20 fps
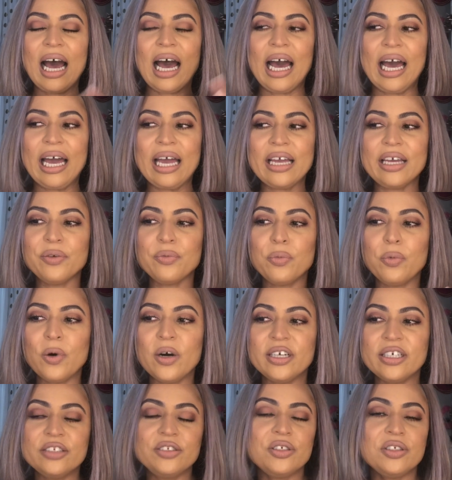I
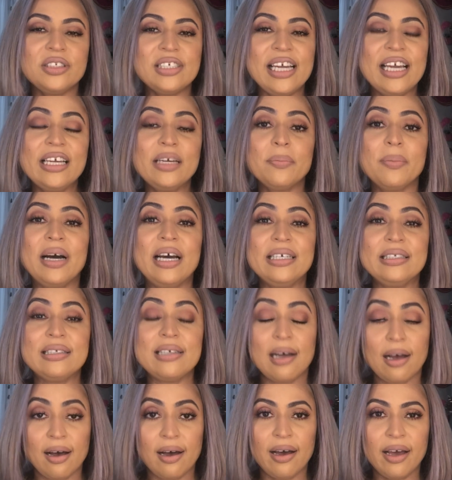wanted to take my
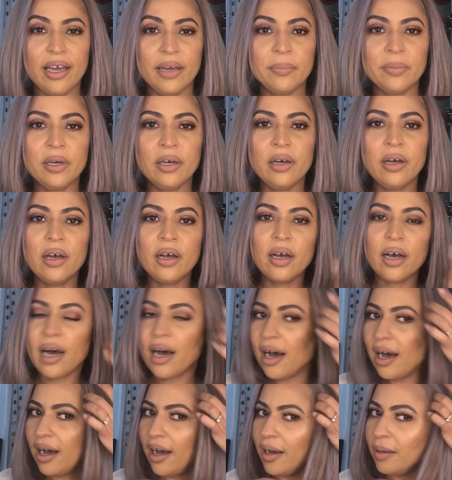time
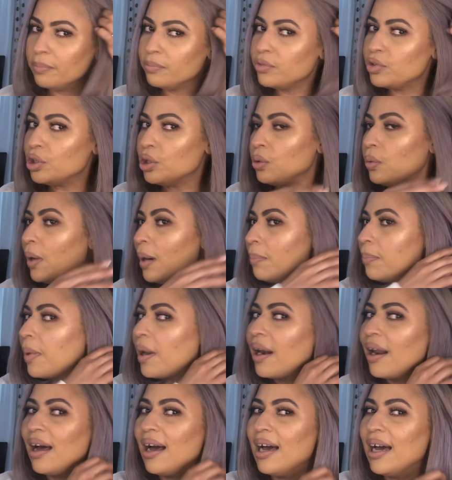to
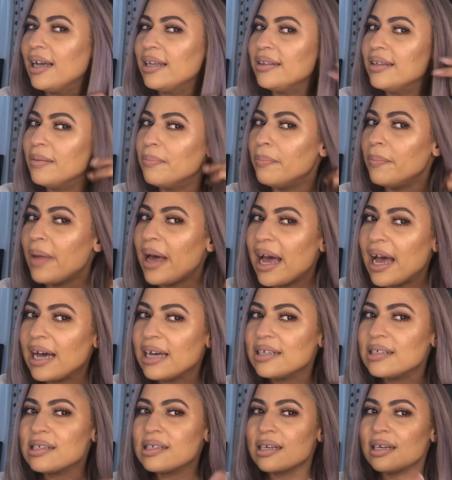apply the
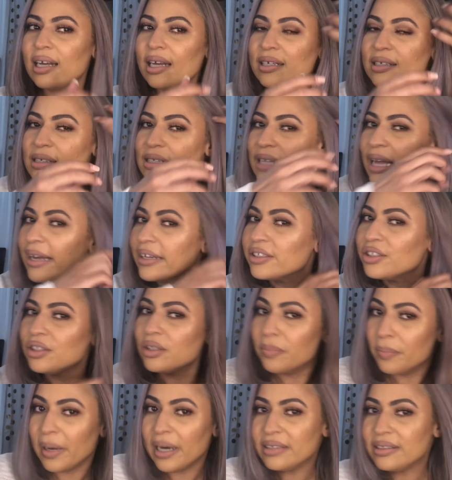mask like
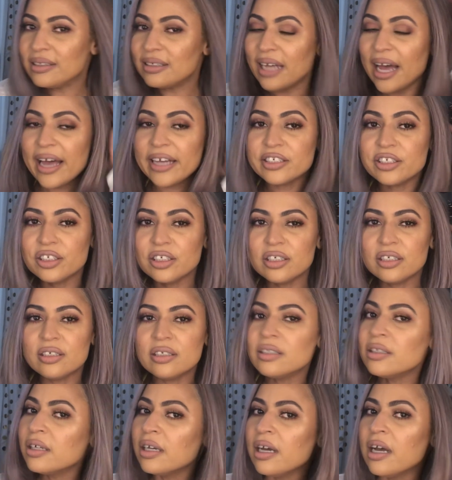section by
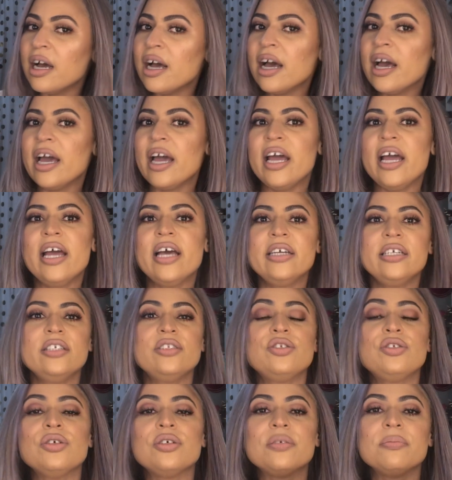section, and
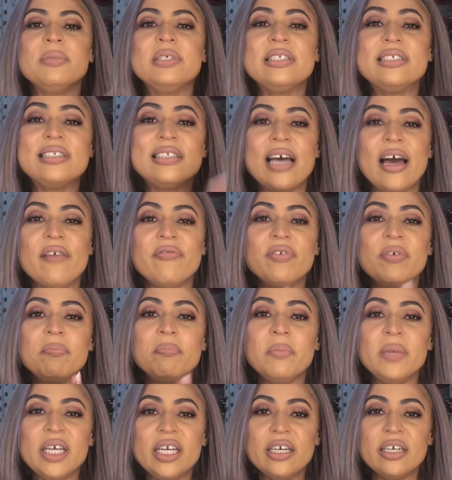it took me
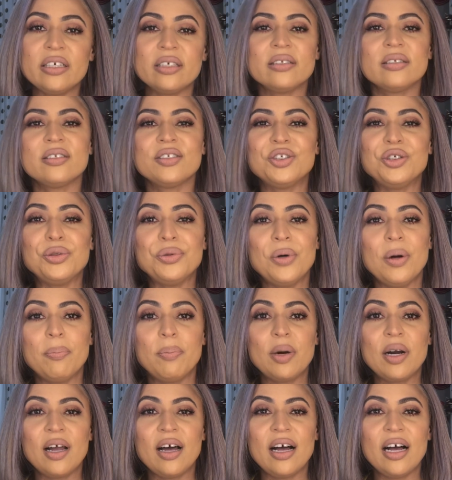7 minutes to
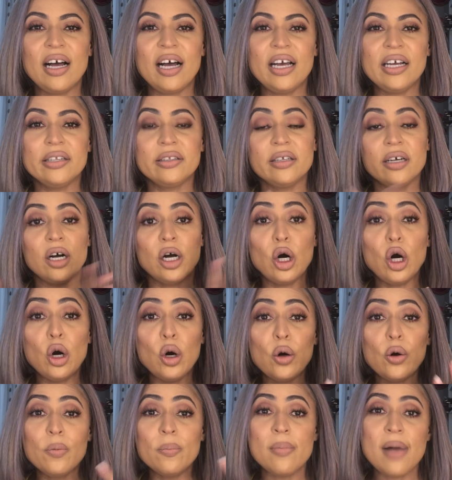apply the
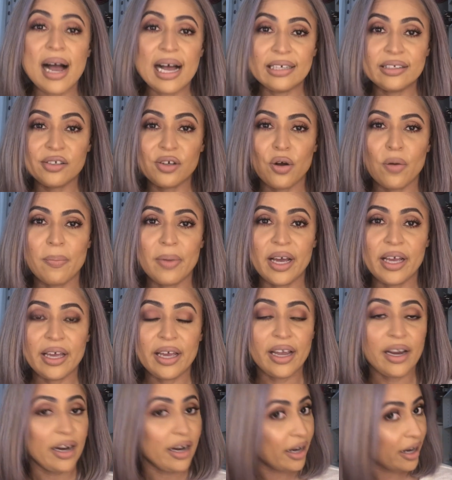whole mask on my
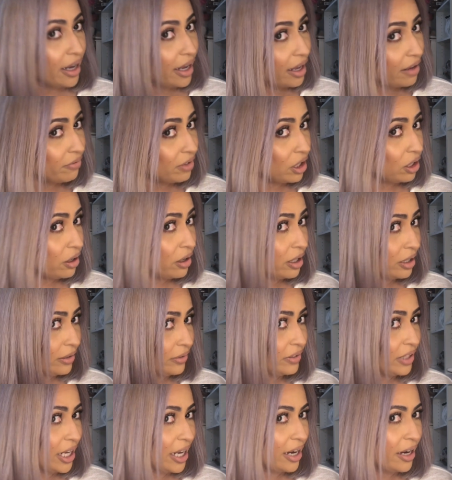hair. I have a lot
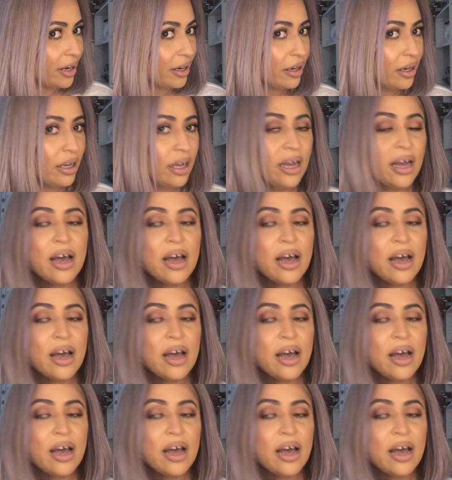of hair.